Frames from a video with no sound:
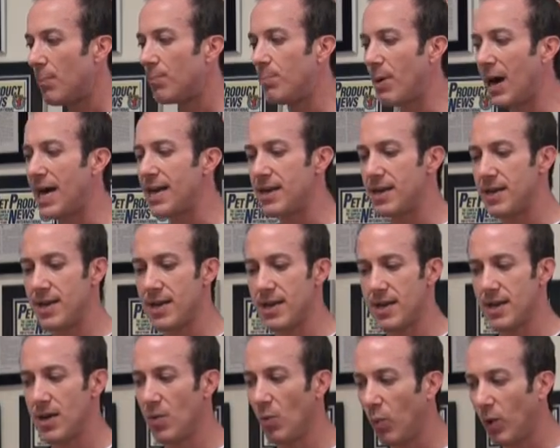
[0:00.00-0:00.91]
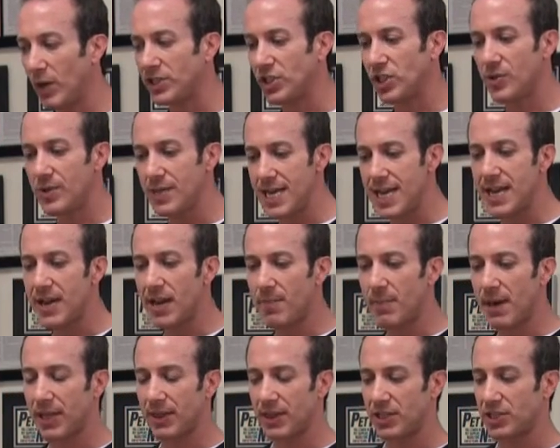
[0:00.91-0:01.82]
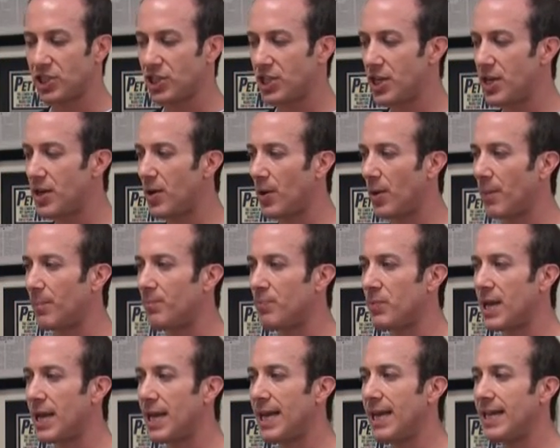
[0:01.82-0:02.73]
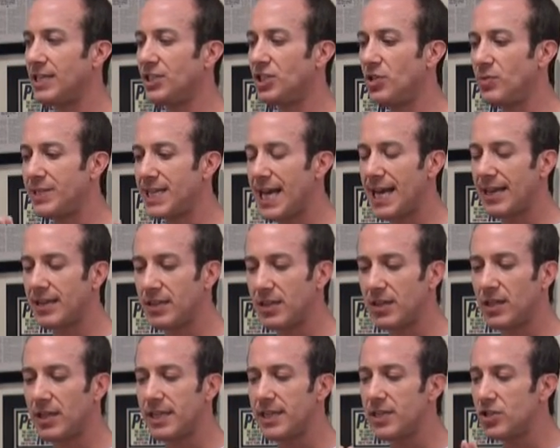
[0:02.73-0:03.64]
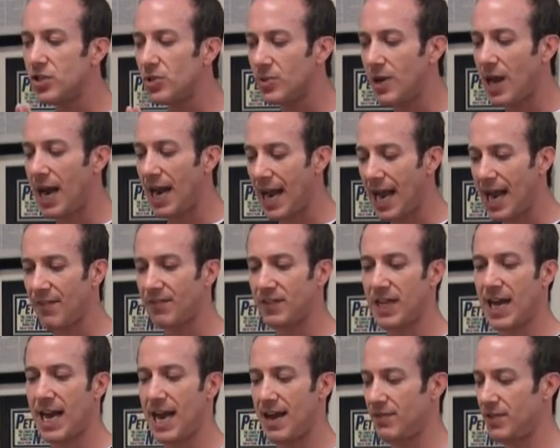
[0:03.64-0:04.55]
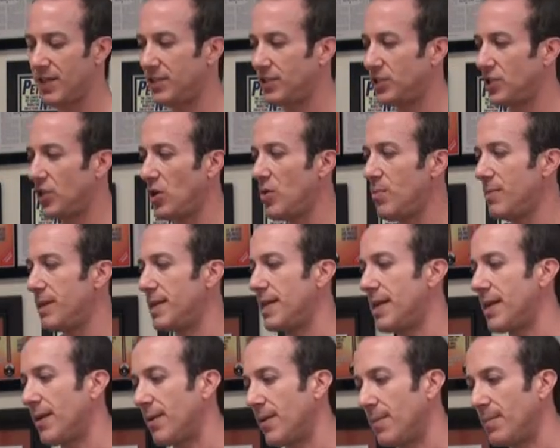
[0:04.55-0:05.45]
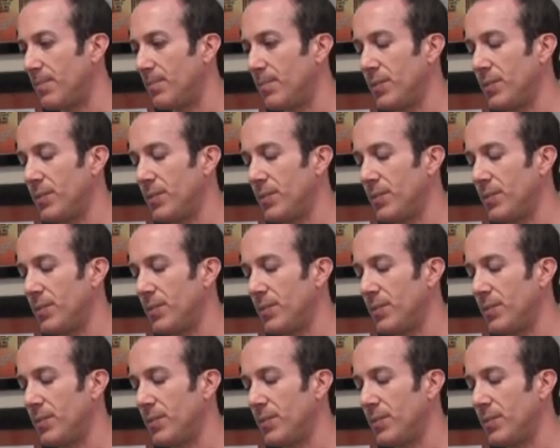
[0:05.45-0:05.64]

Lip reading: But what's unique about this too is you technically do not have to have this dome in here.